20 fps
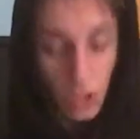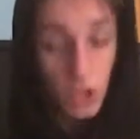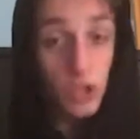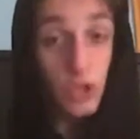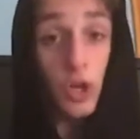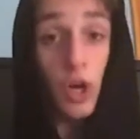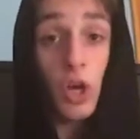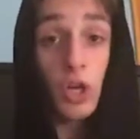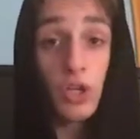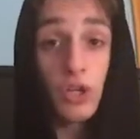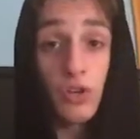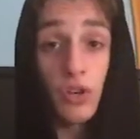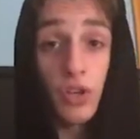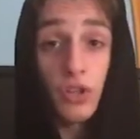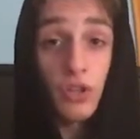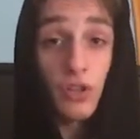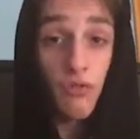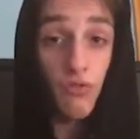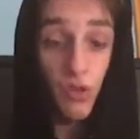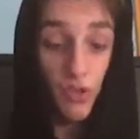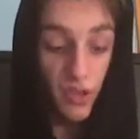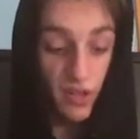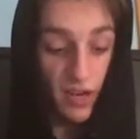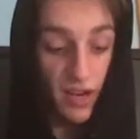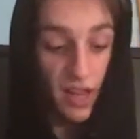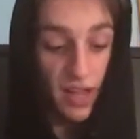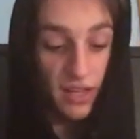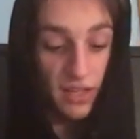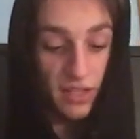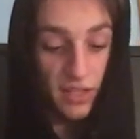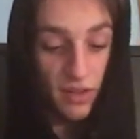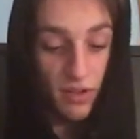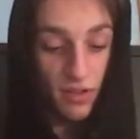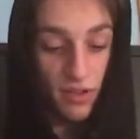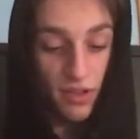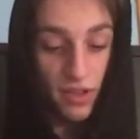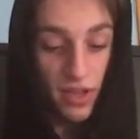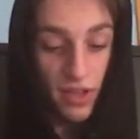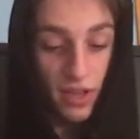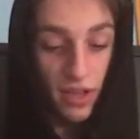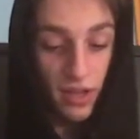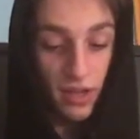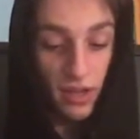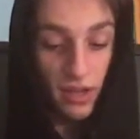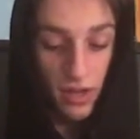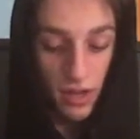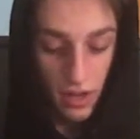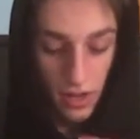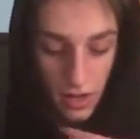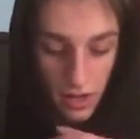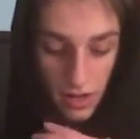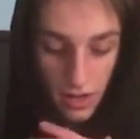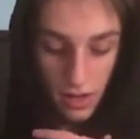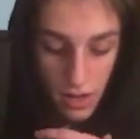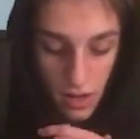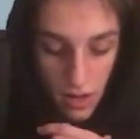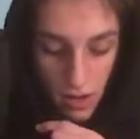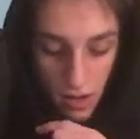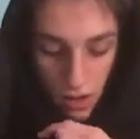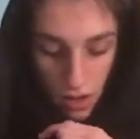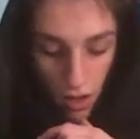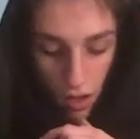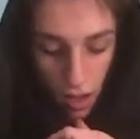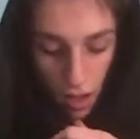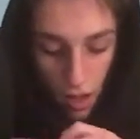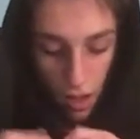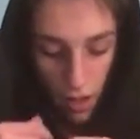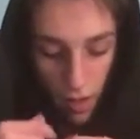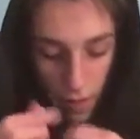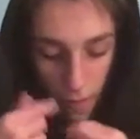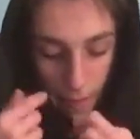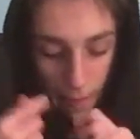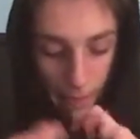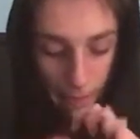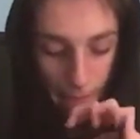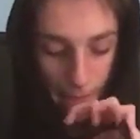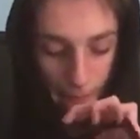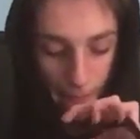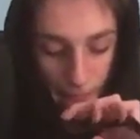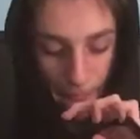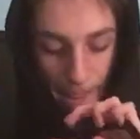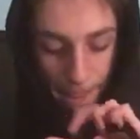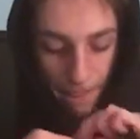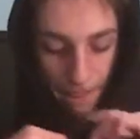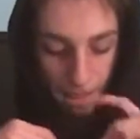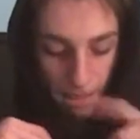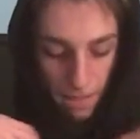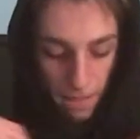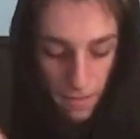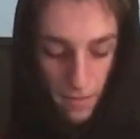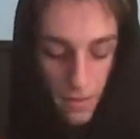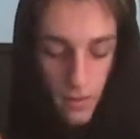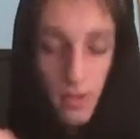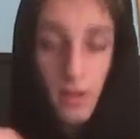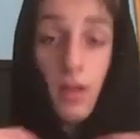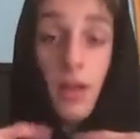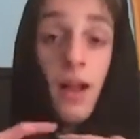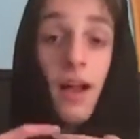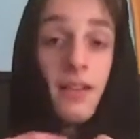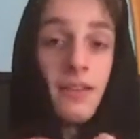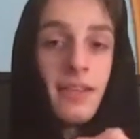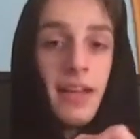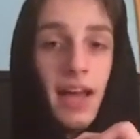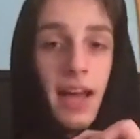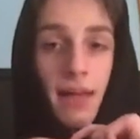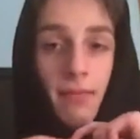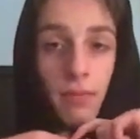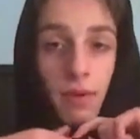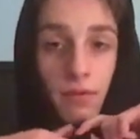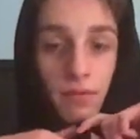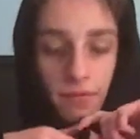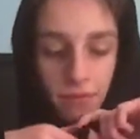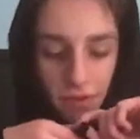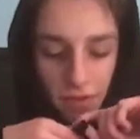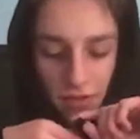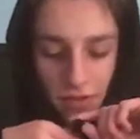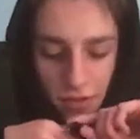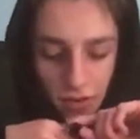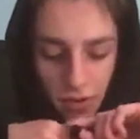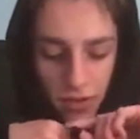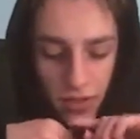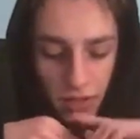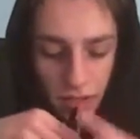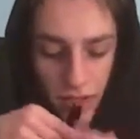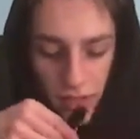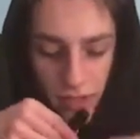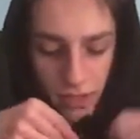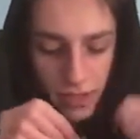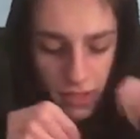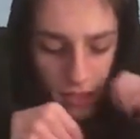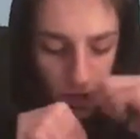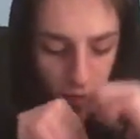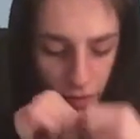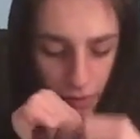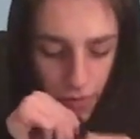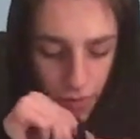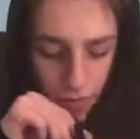Jawstrings are really nice. They're thick. I'll tie them up for you so you can see.